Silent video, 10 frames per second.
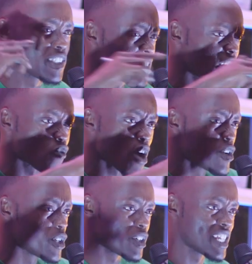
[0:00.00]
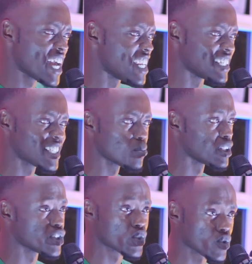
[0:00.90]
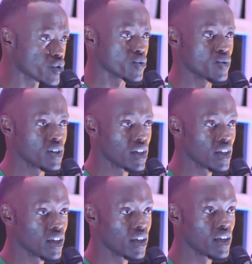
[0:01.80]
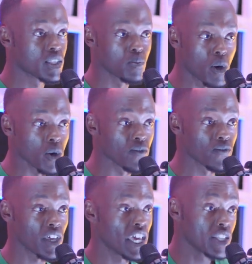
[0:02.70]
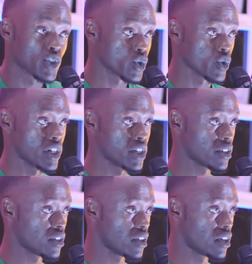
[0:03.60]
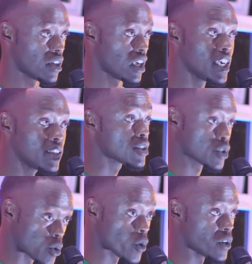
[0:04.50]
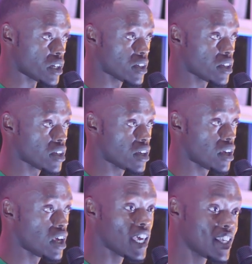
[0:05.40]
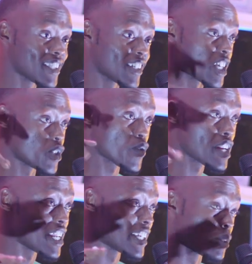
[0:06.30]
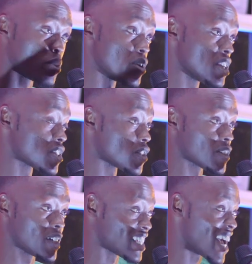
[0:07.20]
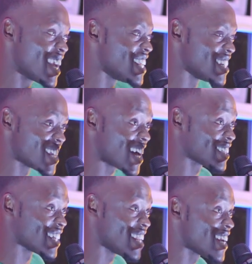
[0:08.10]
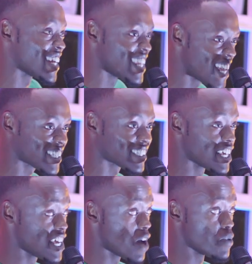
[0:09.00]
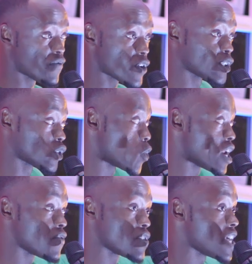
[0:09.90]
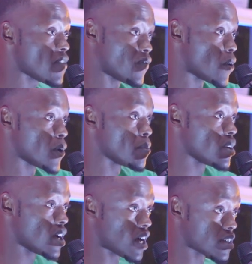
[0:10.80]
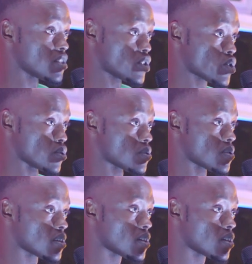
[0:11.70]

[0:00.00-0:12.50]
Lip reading: seated around your dining table is true. It's more of history, his story. His exaggerated experiences are tiny dots that he connects and refers to whatever they form as the truth.